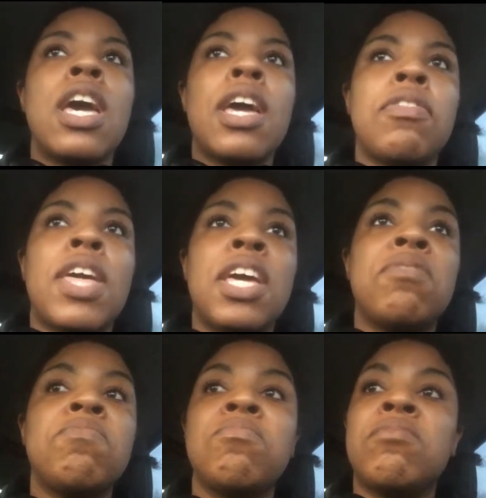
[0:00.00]
And then
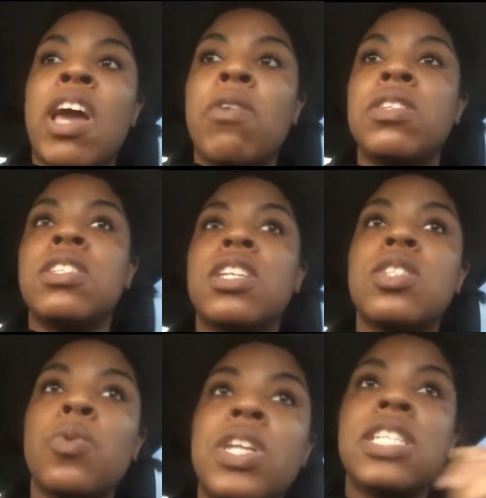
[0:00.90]
now it's six
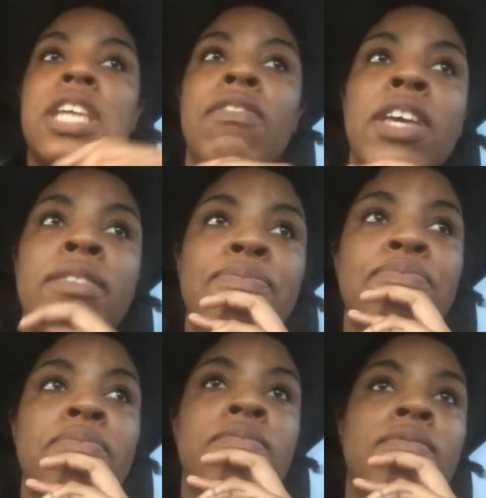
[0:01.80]
twenty-seven.
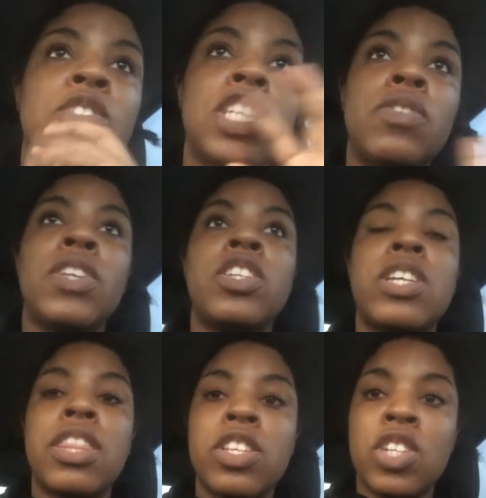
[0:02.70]
Just finished
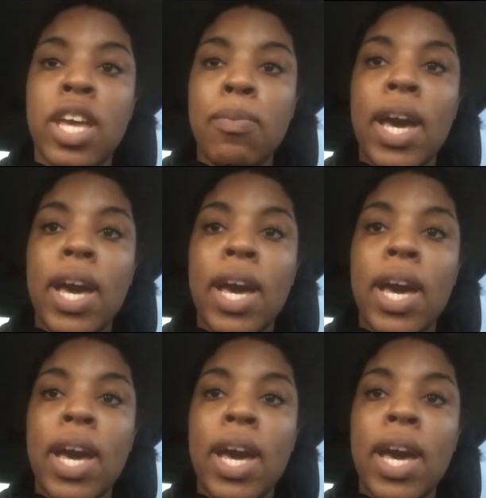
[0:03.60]
at the gym.